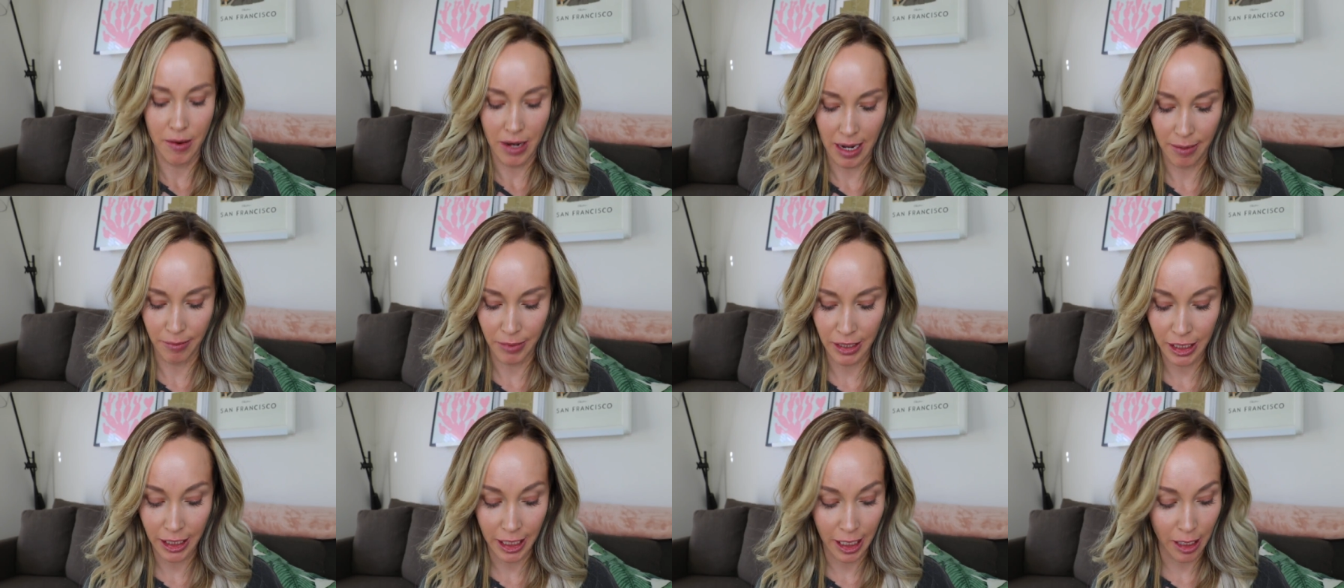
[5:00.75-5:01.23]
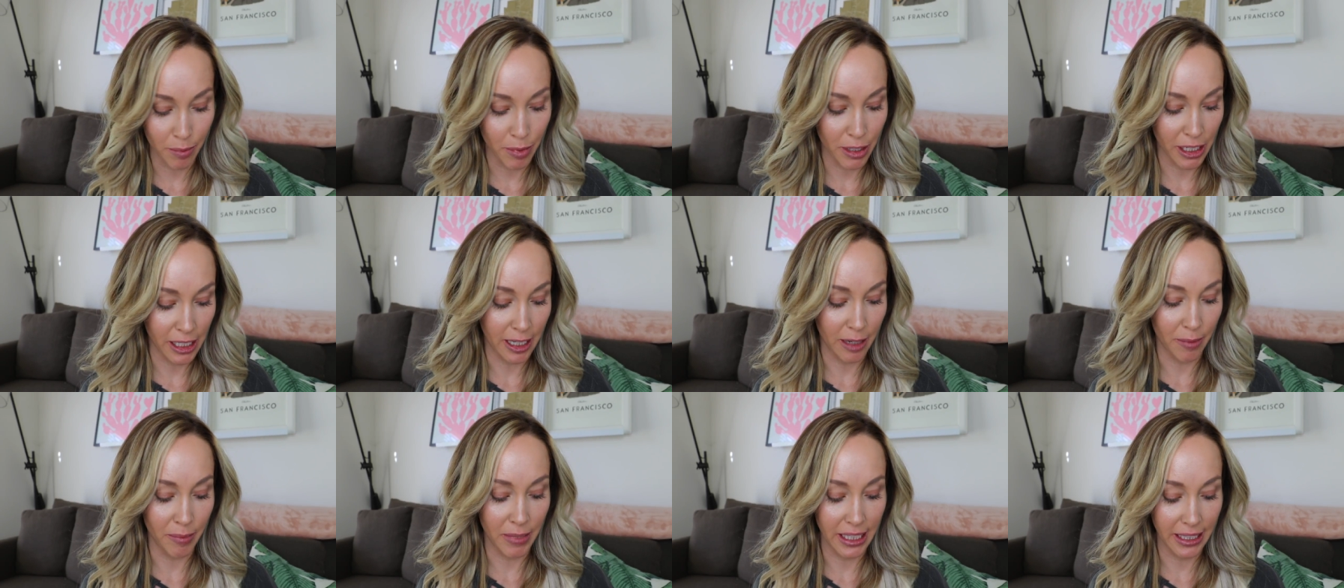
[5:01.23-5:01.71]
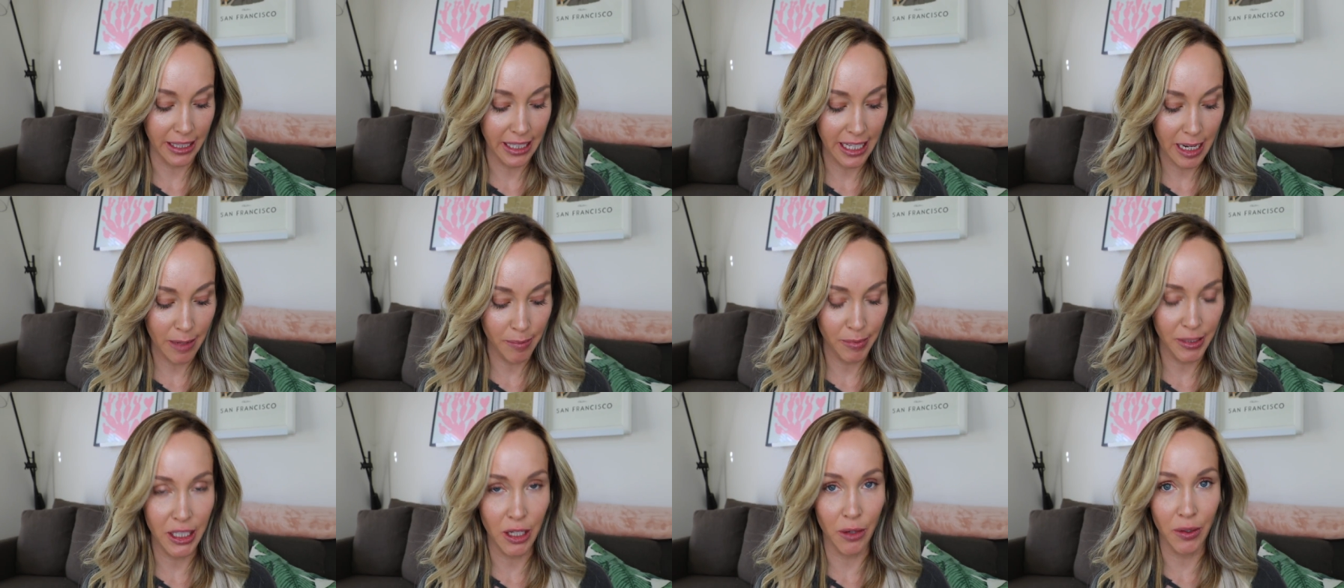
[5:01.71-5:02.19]
I'm just gonna put it on my
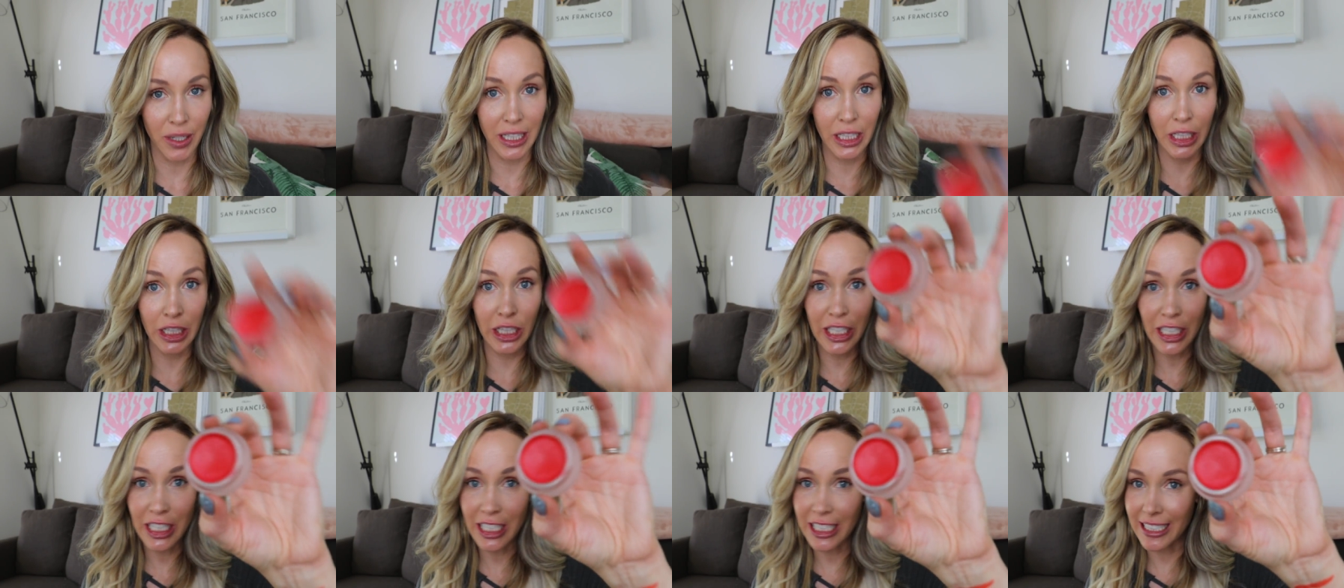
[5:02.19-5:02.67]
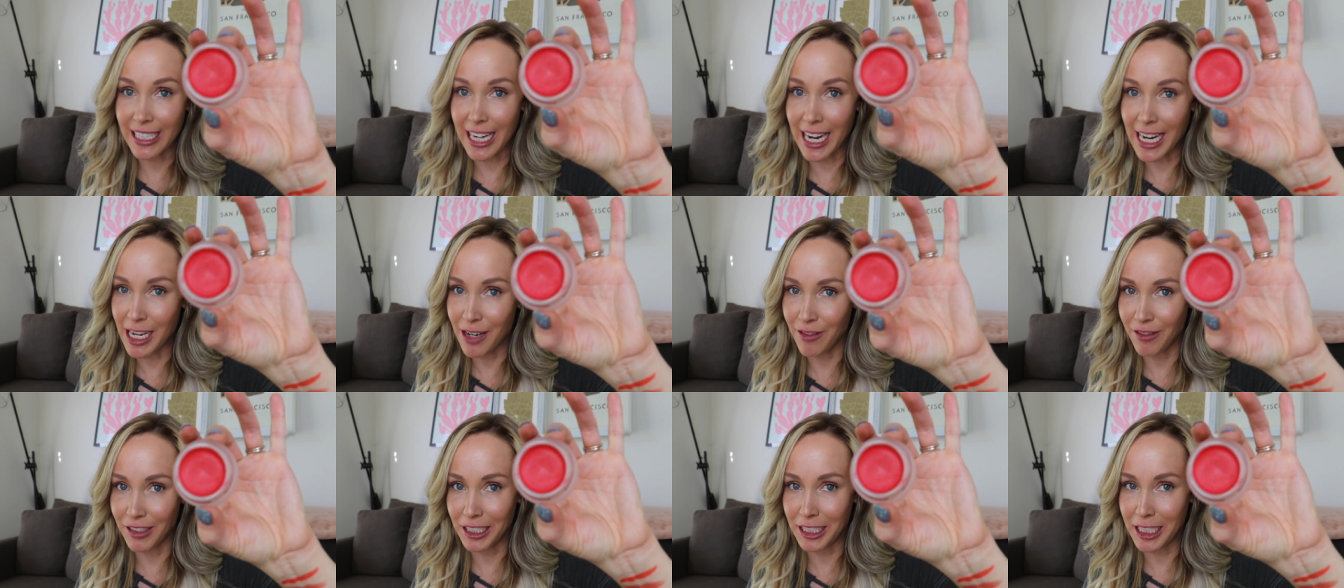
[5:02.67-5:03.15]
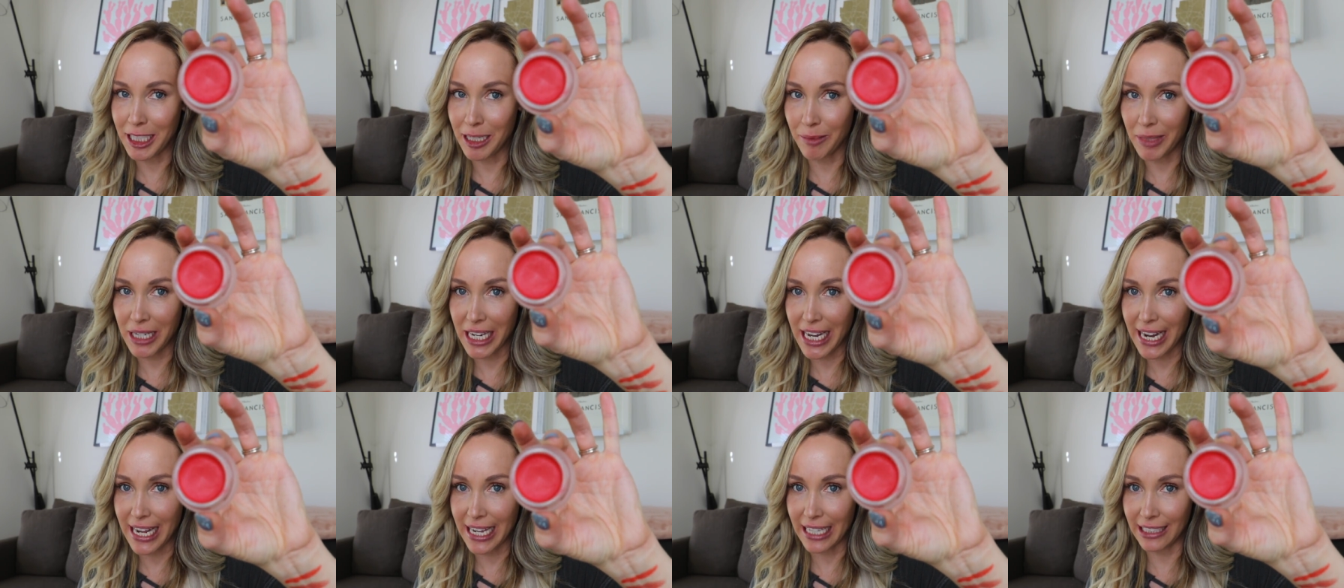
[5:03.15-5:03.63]
lips, so it looks kind of
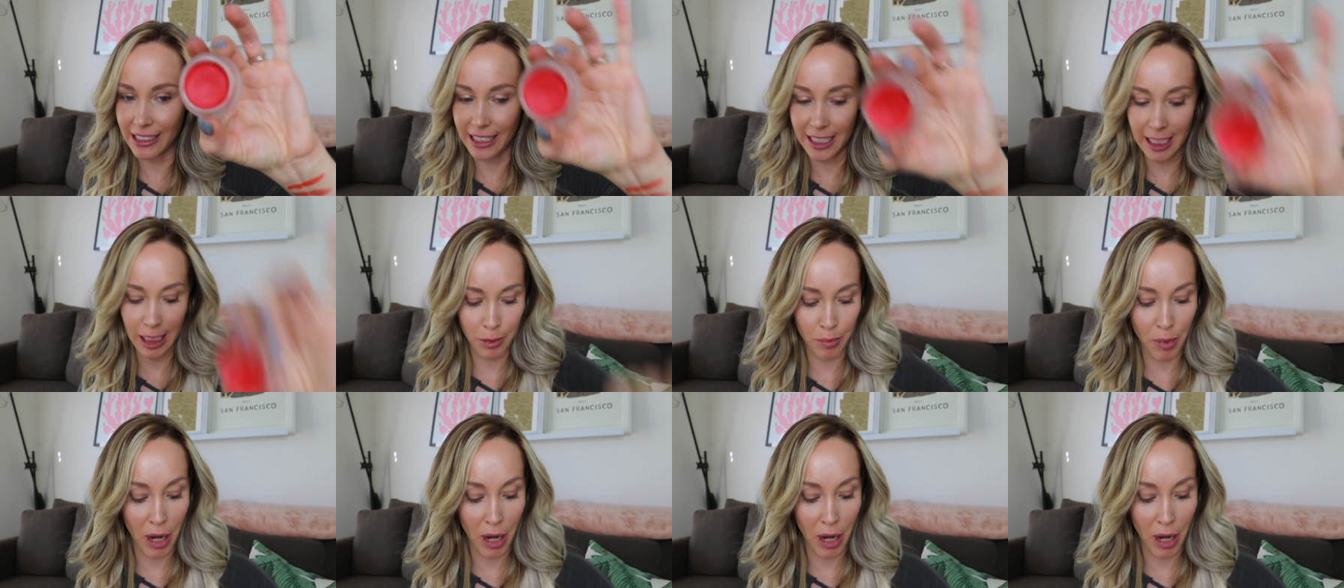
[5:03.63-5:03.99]
intimidating in this